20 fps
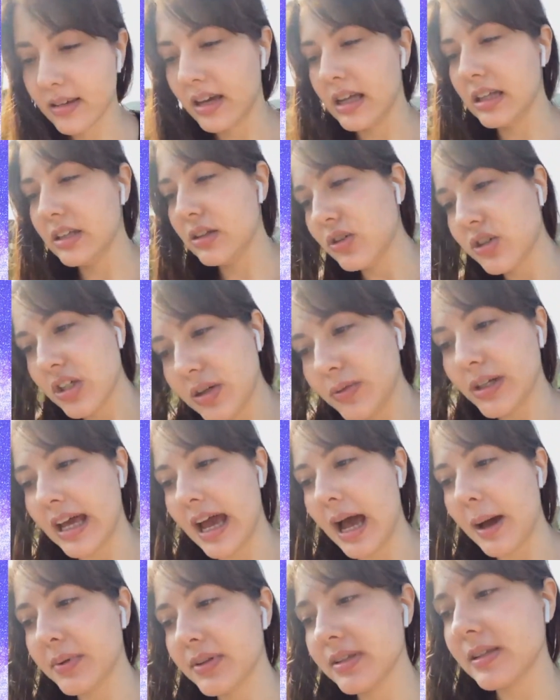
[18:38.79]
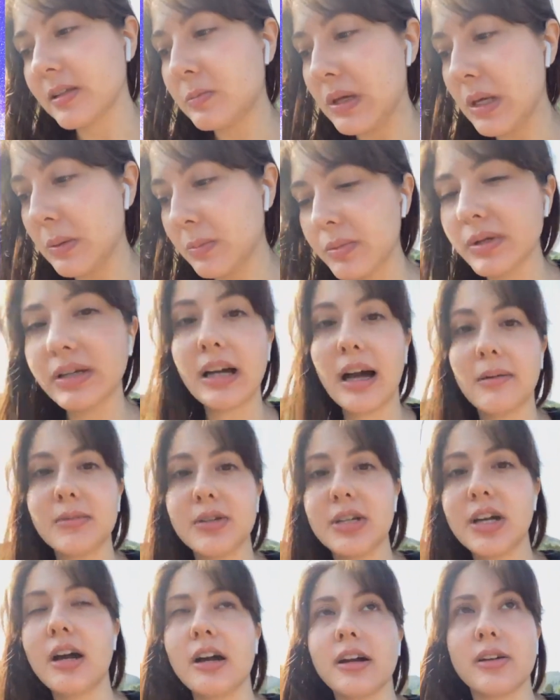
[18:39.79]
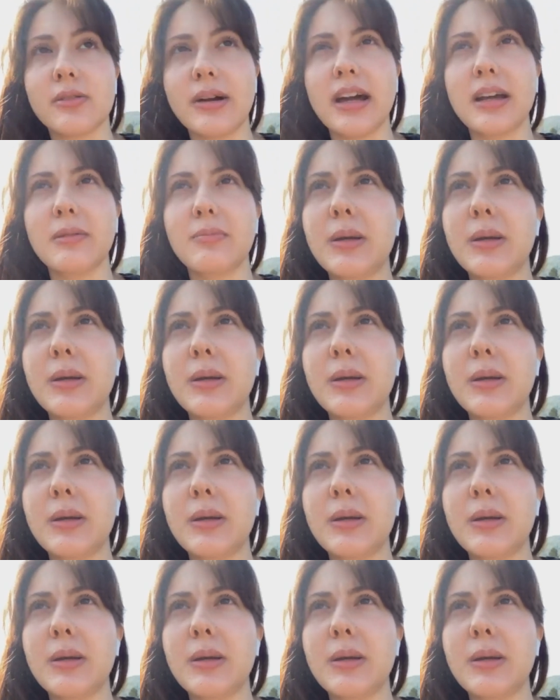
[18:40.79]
and usually what happens is people become dark, right?